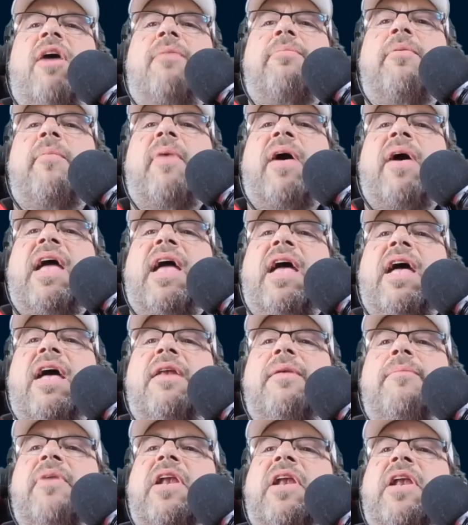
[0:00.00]
my
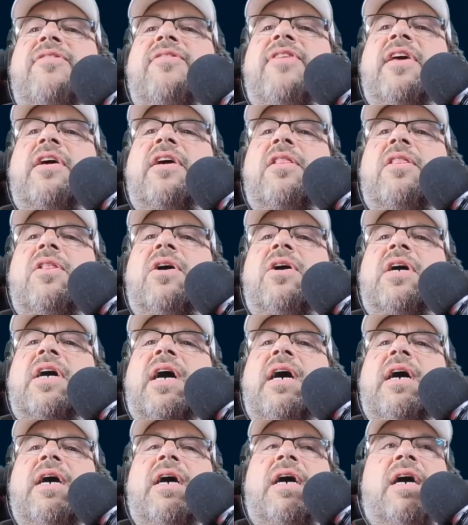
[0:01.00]
head, but I'll take a look.
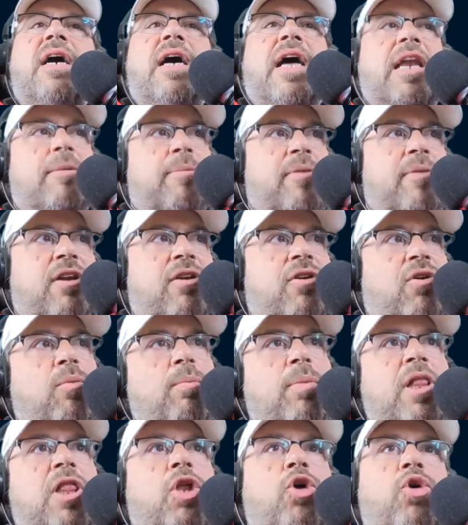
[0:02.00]
Anybody know
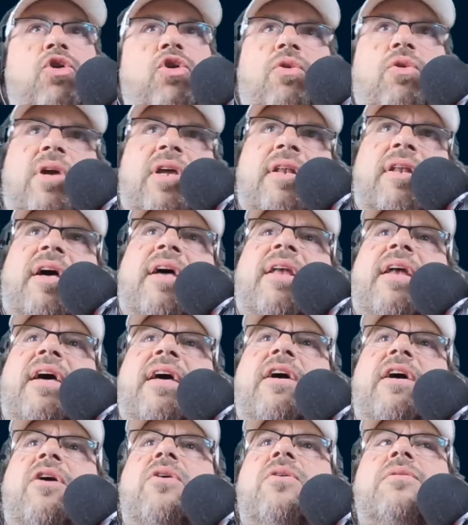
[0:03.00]

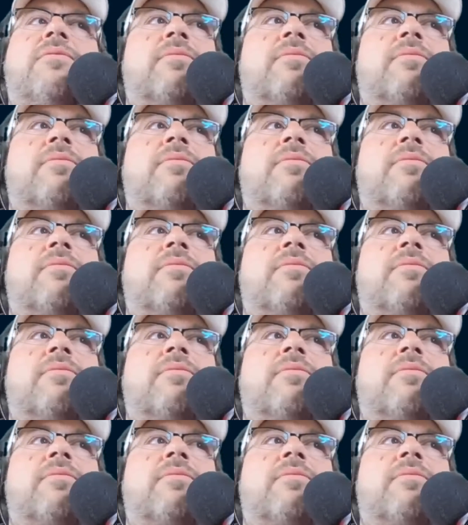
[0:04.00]
Balloonery.io?